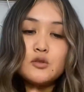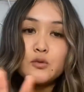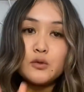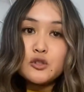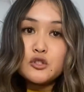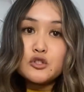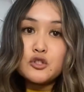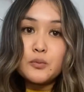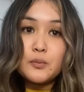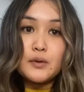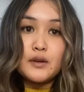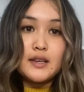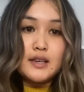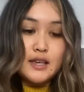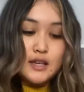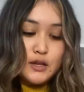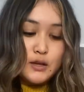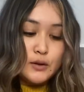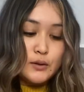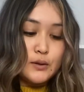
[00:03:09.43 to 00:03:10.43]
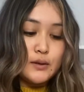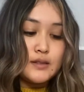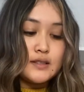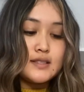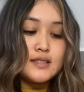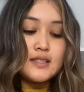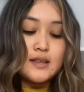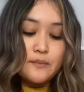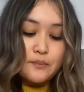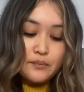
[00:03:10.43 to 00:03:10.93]
were super cute.
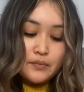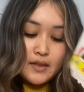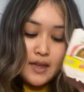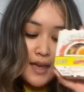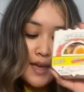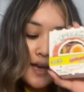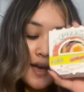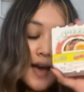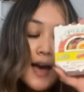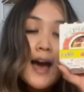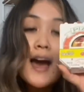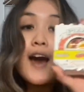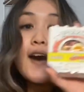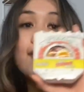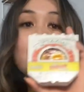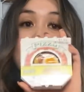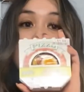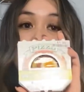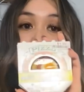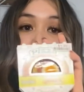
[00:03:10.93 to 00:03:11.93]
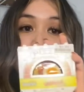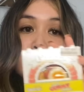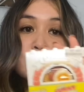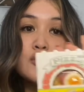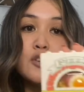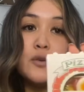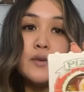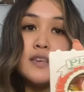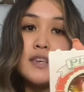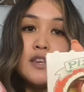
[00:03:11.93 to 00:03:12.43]
Oh, these were
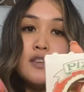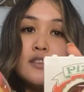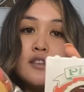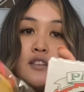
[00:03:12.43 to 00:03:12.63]
so cute.